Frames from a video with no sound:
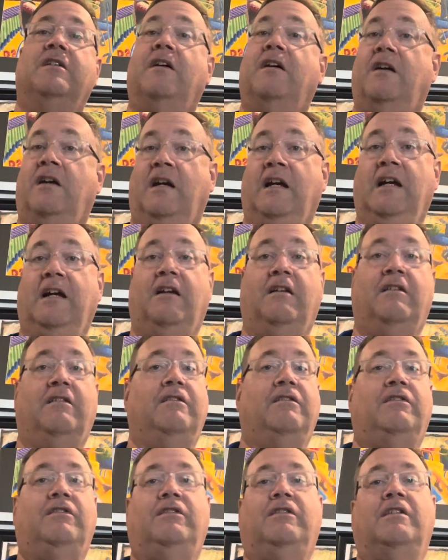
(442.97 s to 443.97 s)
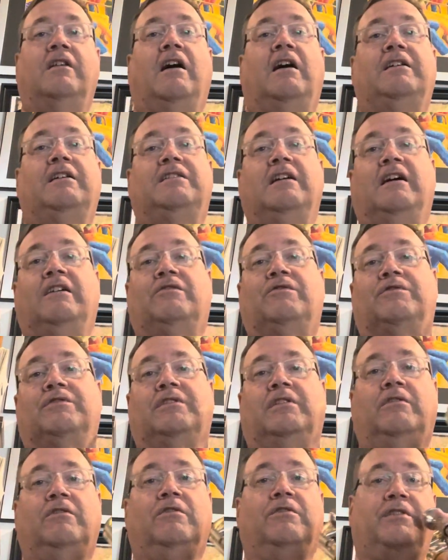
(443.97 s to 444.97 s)
again, nice natural
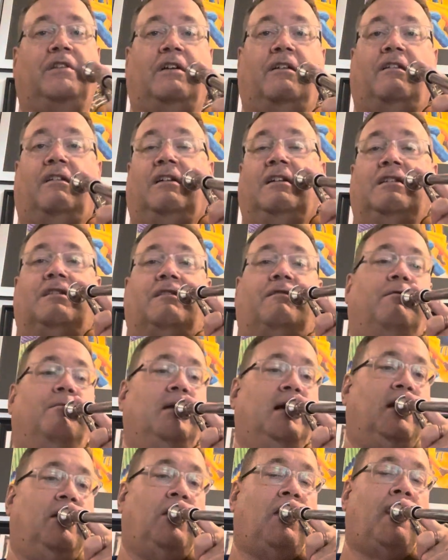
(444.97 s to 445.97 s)
slurs there, at least for me.